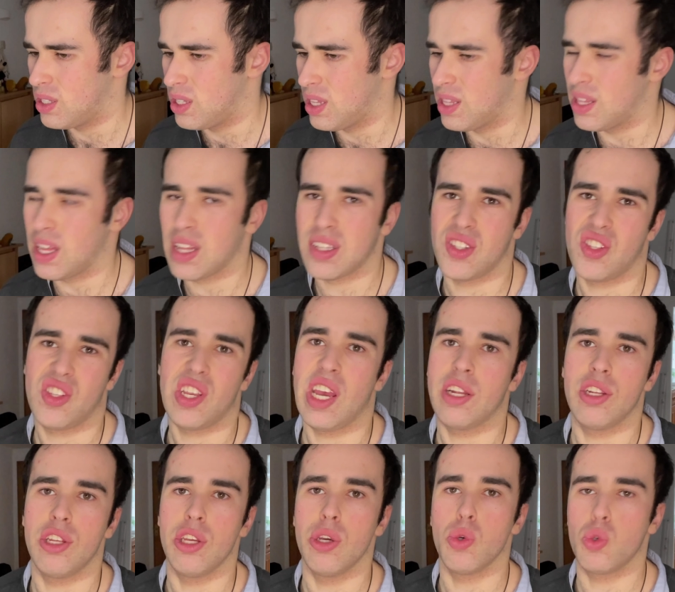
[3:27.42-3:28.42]
And that's
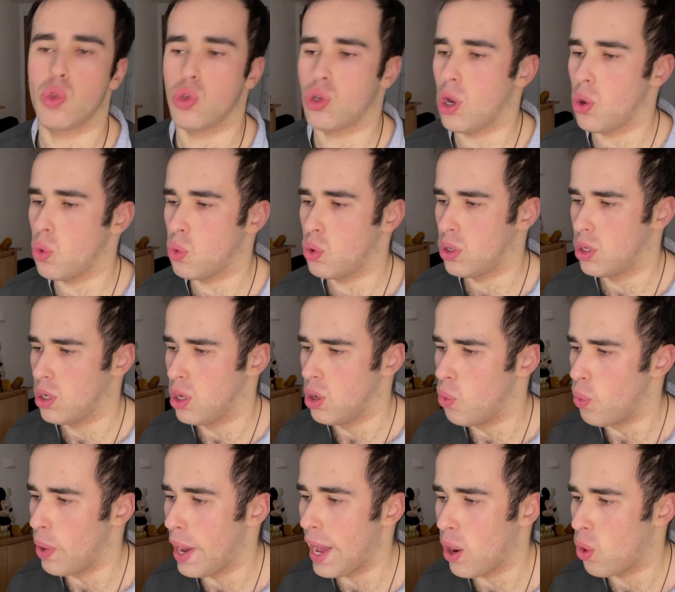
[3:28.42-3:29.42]
ten years ago.
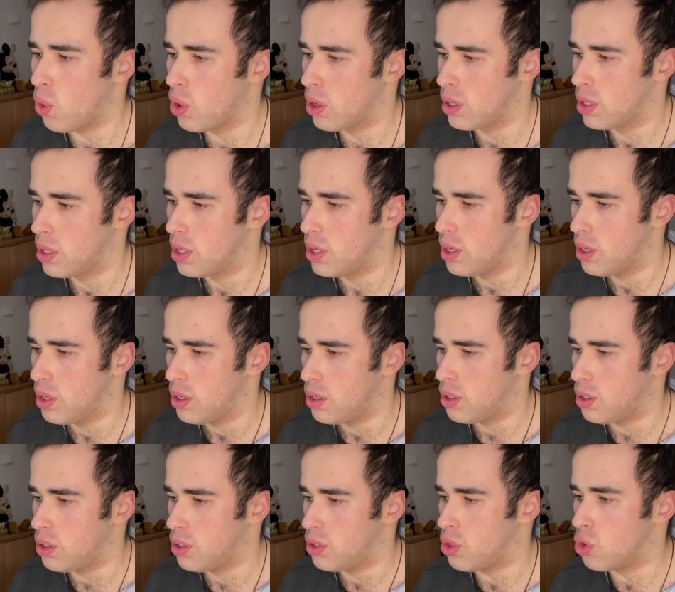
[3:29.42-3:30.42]
Wow.
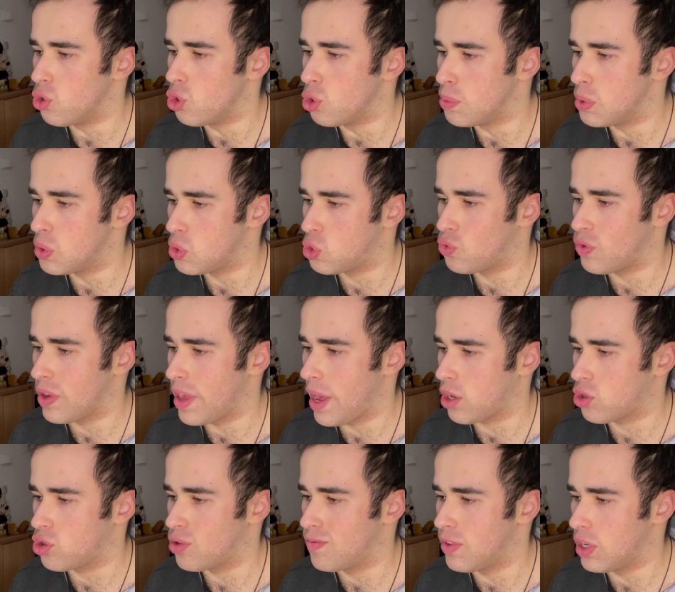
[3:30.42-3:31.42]
Uh, the numerous
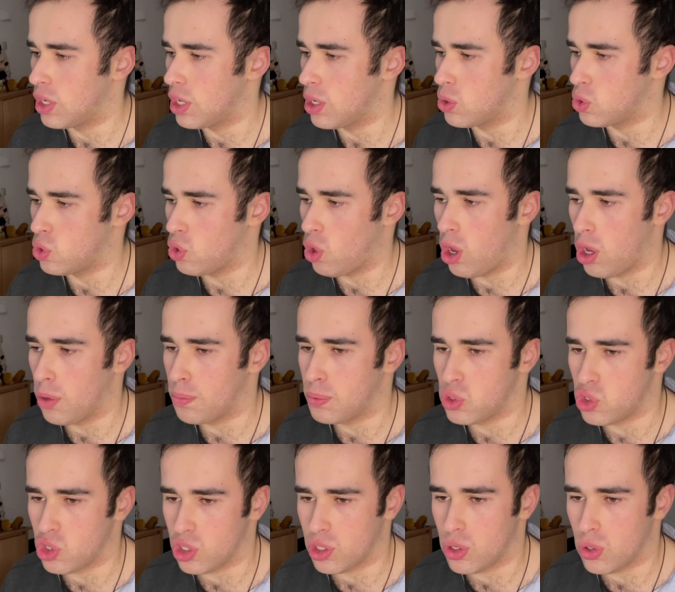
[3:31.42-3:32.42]
reaction videos are
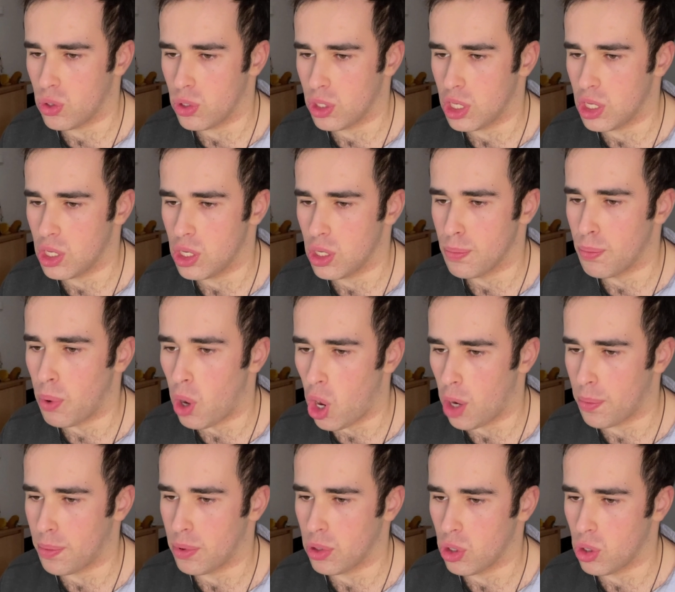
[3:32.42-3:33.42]
particularly
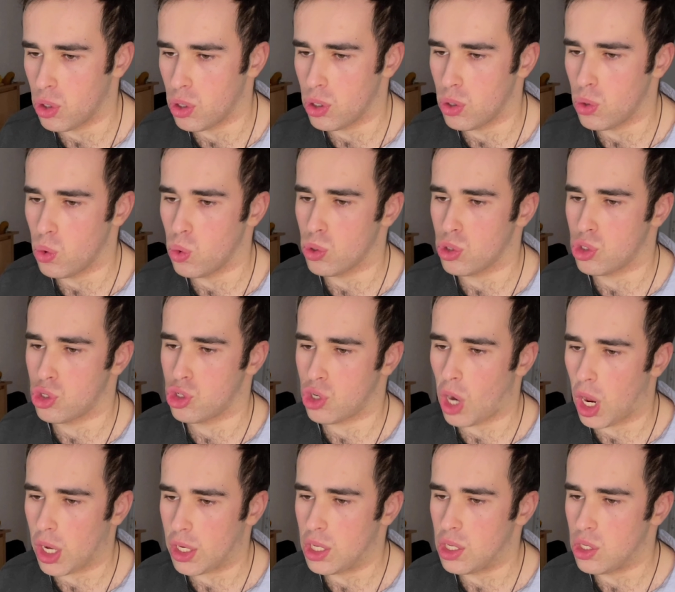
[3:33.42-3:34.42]
popular or
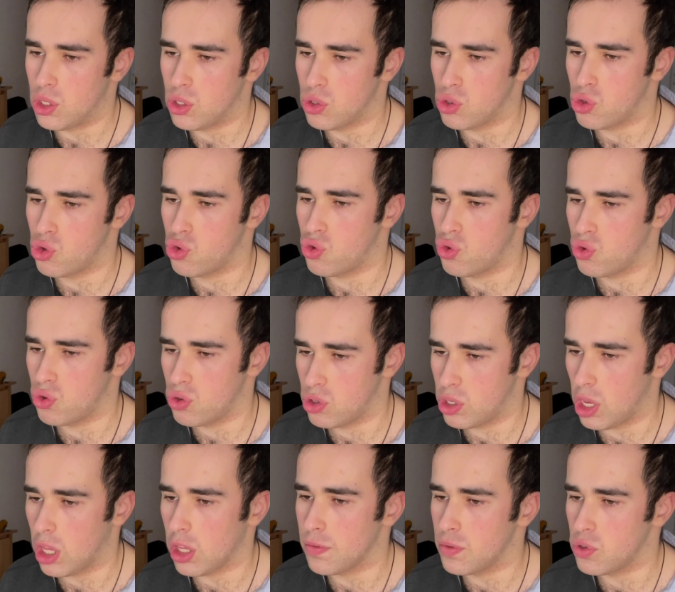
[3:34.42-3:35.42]
shocking
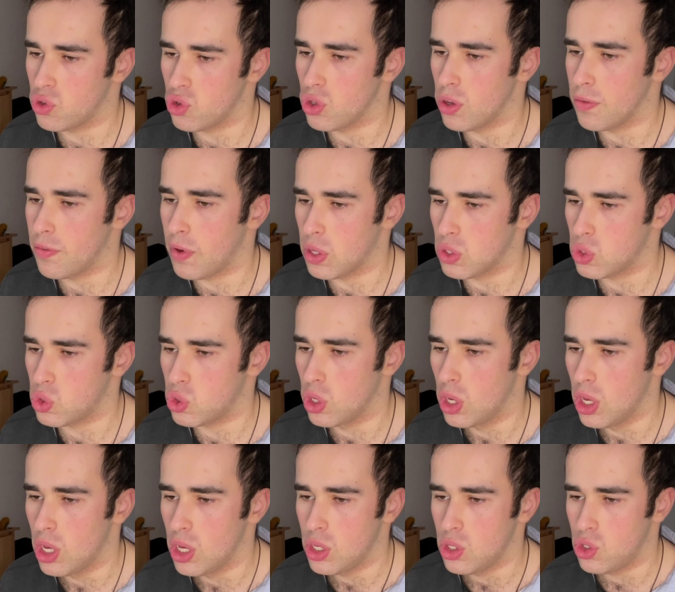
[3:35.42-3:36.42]
television events,
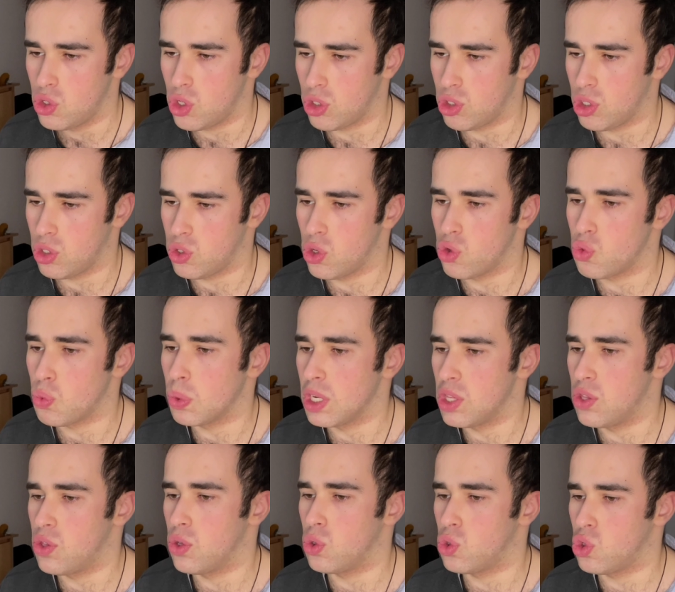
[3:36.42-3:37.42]
such as the
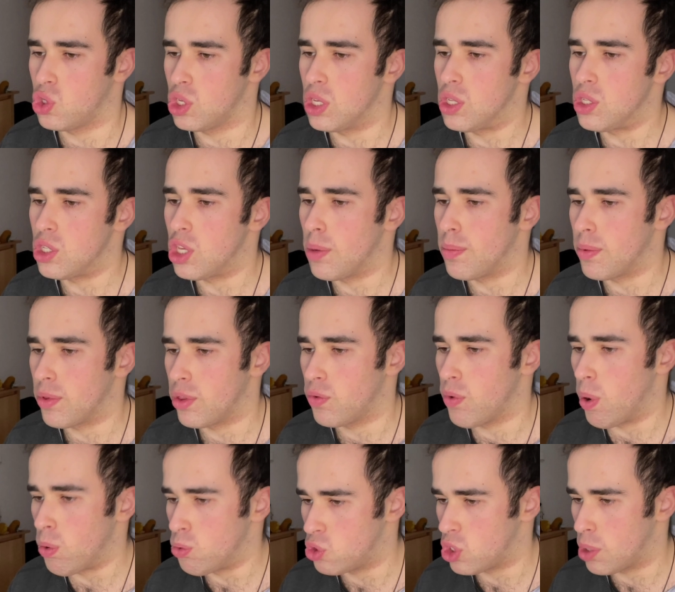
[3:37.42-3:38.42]
twenty thirteen Game of
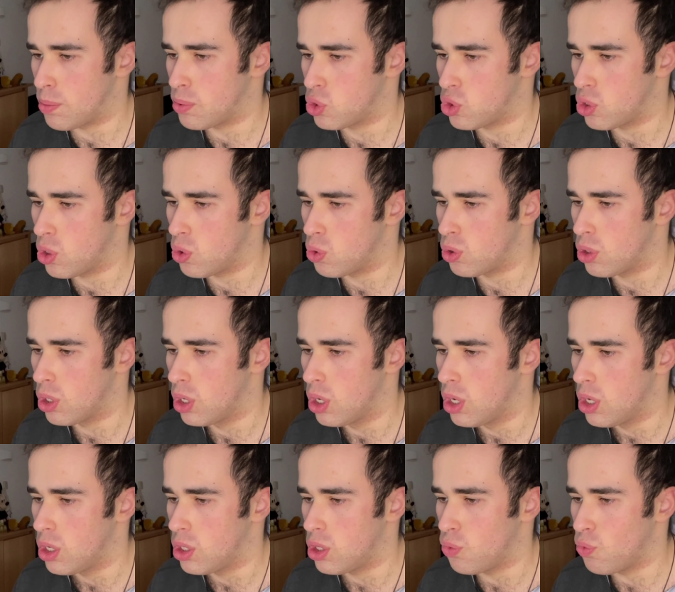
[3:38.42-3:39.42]
Thrones episode,
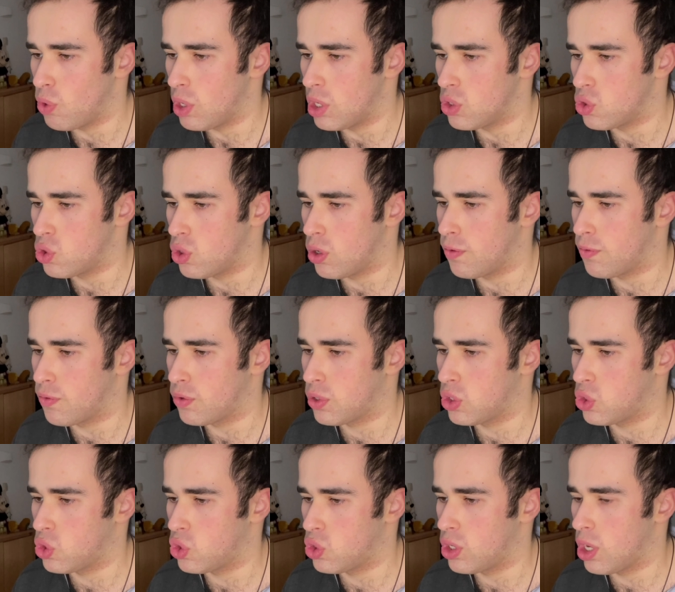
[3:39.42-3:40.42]
The Rains of
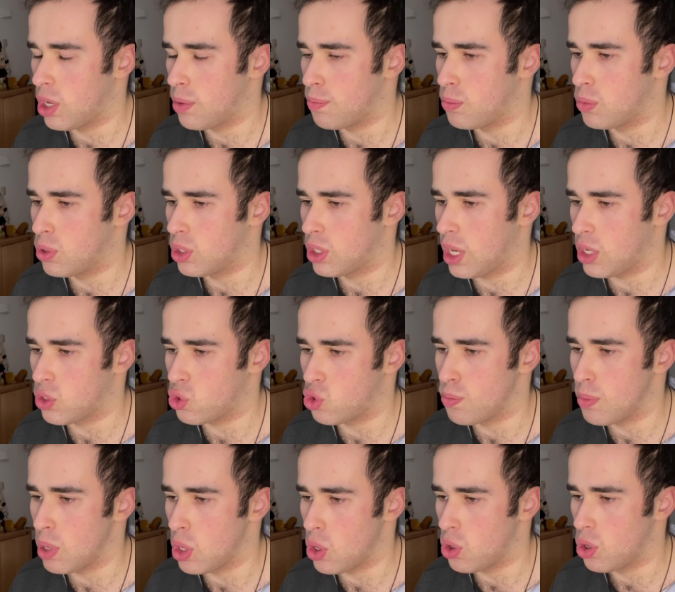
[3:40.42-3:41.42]

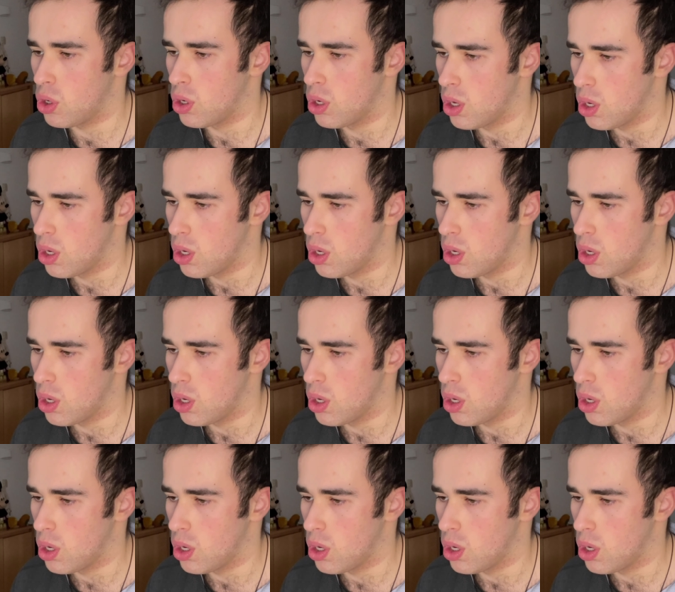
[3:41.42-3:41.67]
Castamere,